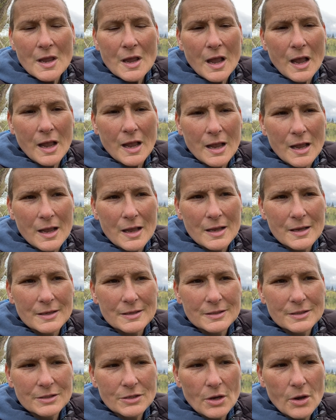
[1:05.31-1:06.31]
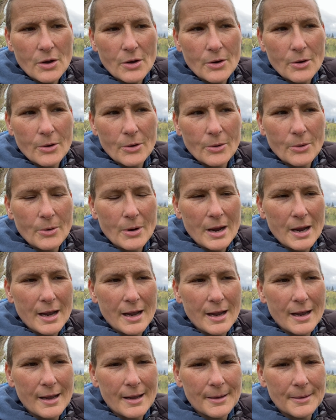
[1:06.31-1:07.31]
Uh, so
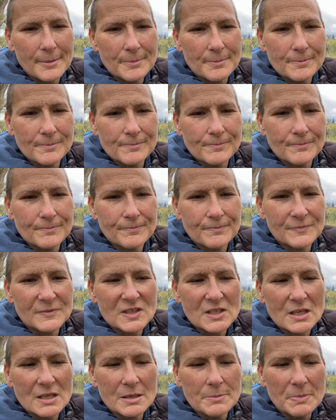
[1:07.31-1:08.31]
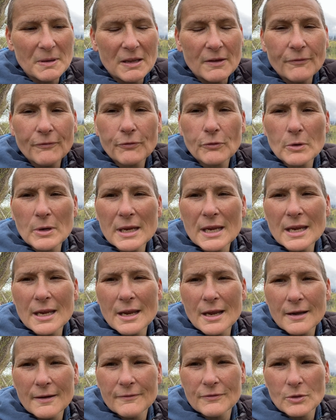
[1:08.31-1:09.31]
um, to be
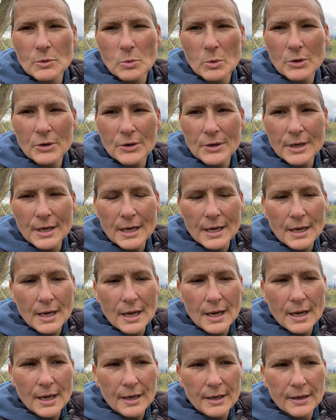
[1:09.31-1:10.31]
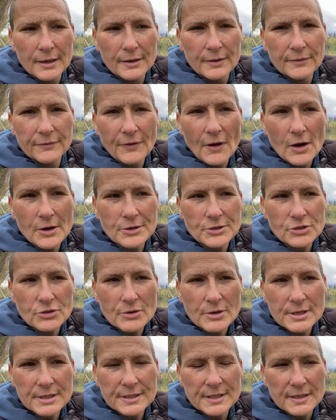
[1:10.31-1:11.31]
free of the worry of harsh
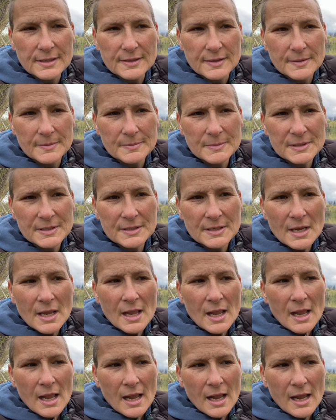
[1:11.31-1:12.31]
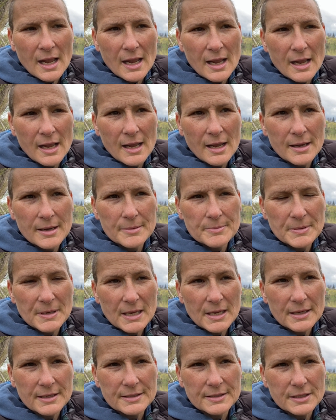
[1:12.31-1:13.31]
criticisms, uh,
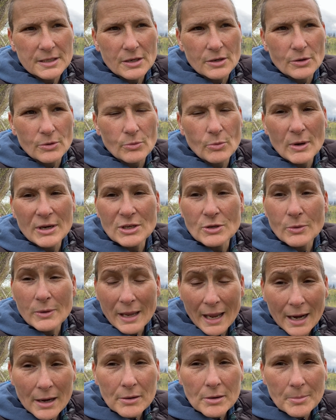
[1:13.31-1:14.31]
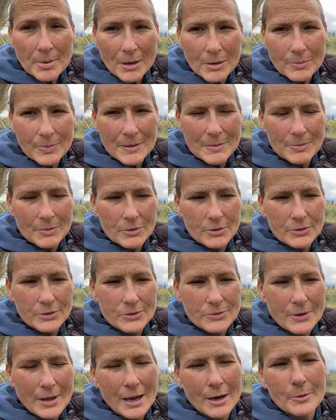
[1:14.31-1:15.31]
because you know when you care about people,
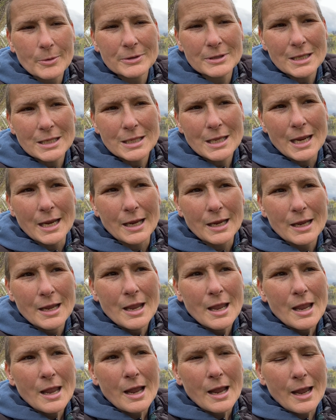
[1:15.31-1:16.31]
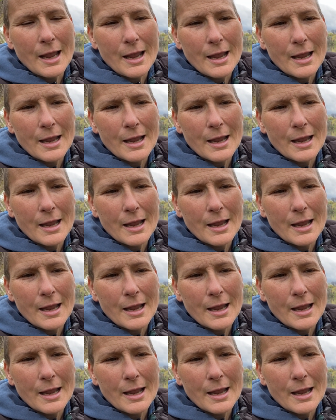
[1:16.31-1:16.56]
you care what they think, uh,